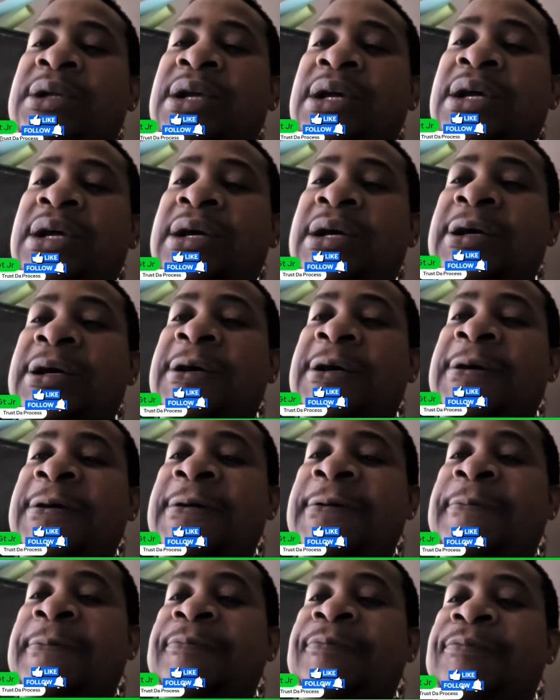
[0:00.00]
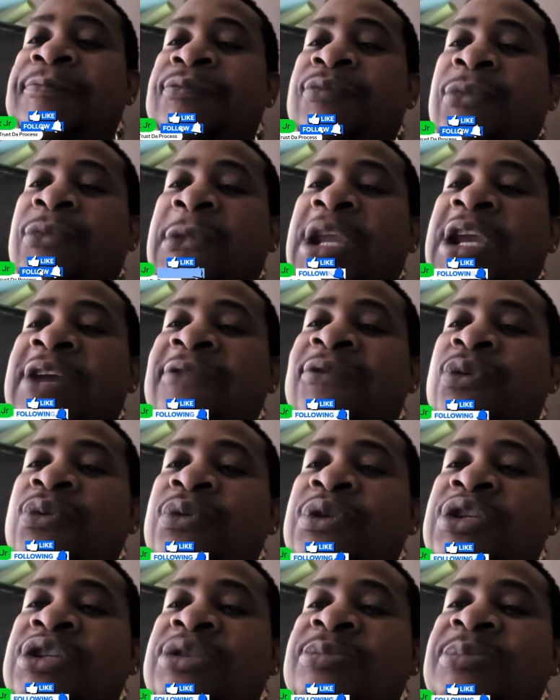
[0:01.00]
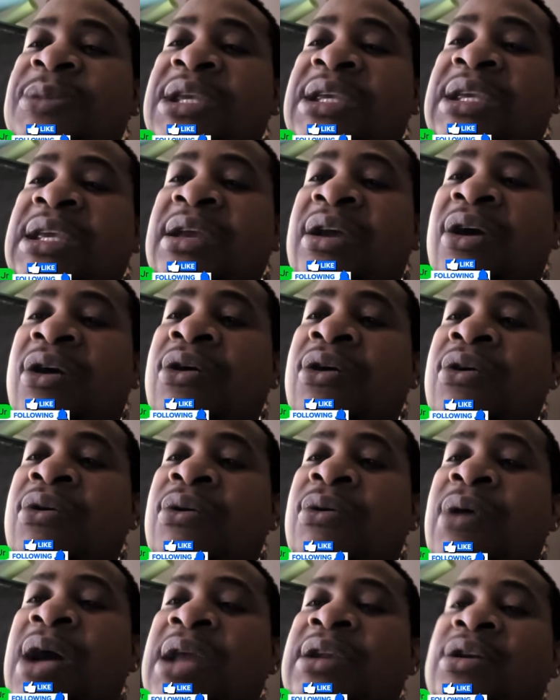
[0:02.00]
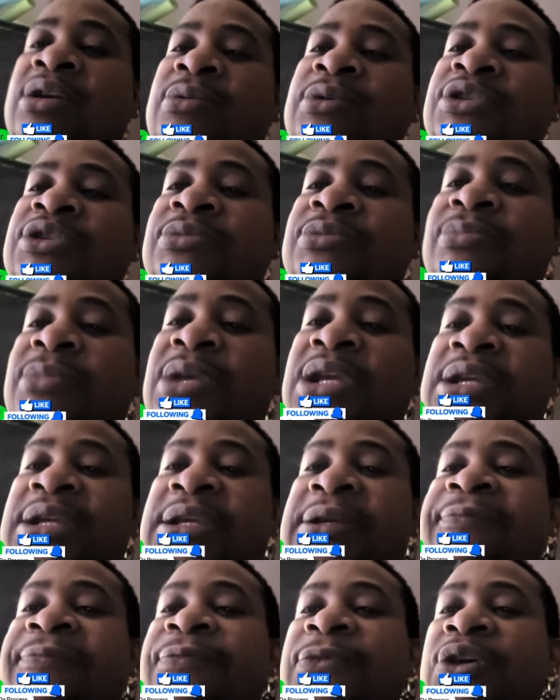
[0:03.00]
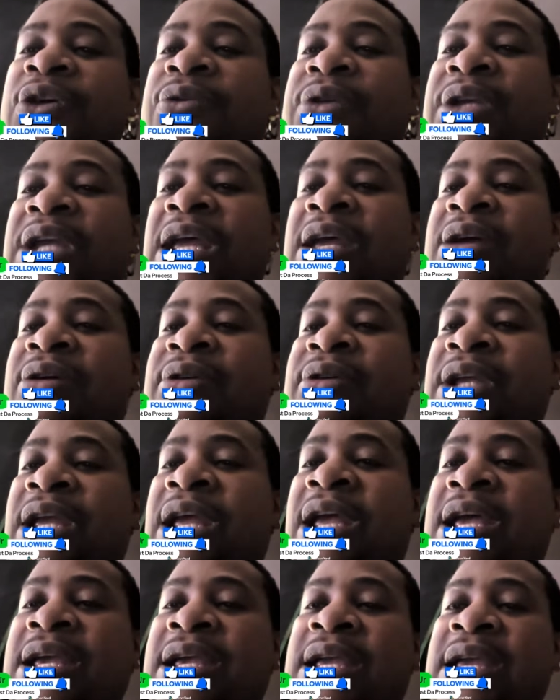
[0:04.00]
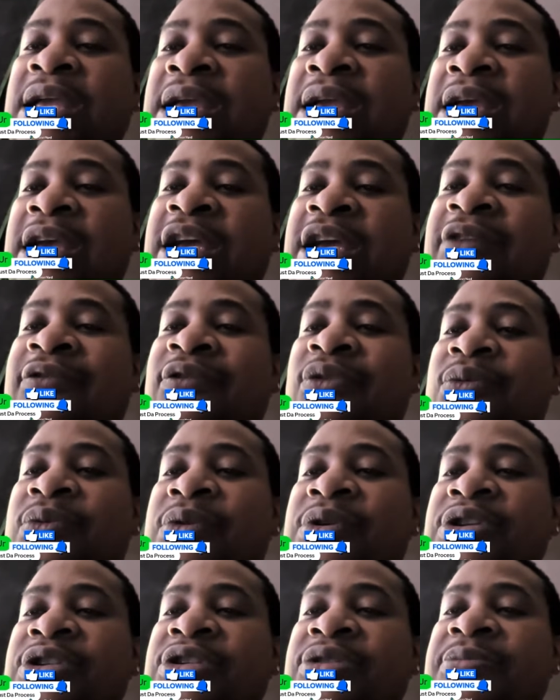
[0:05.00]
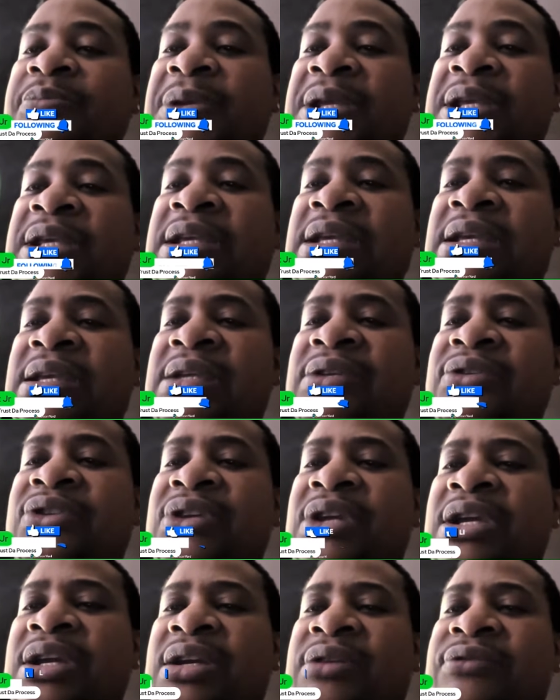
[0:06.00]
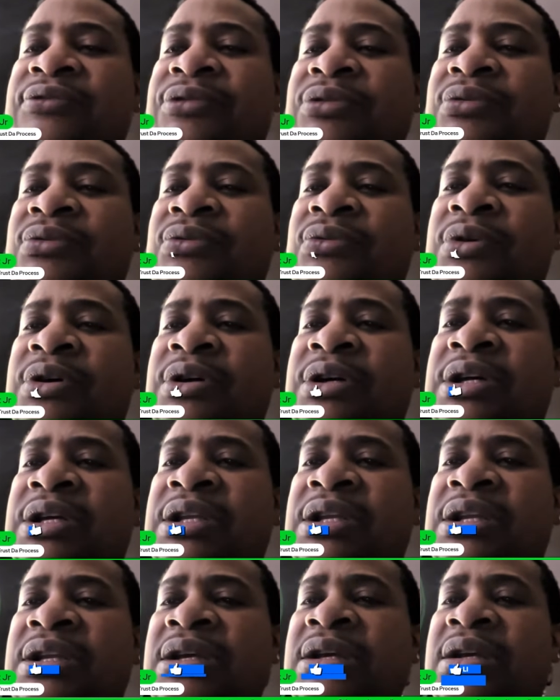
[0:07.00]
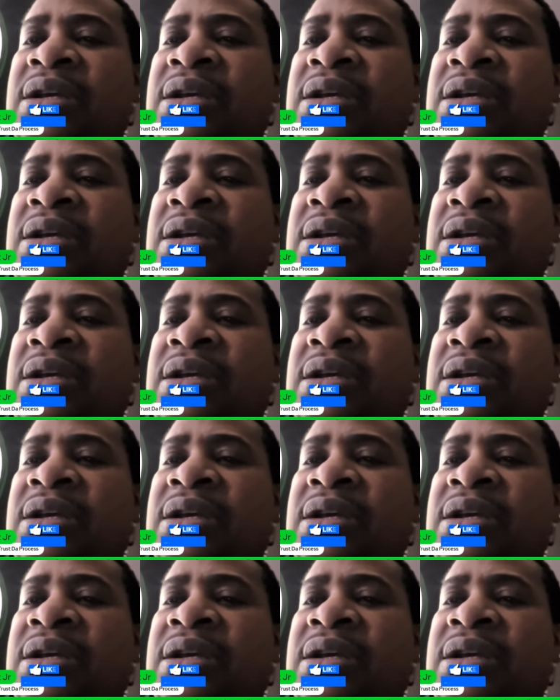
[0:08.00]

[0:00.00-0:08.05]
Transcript: Everyone is speaking. Oh, I know what you mean. Okay. Everyone is speaking to everyone.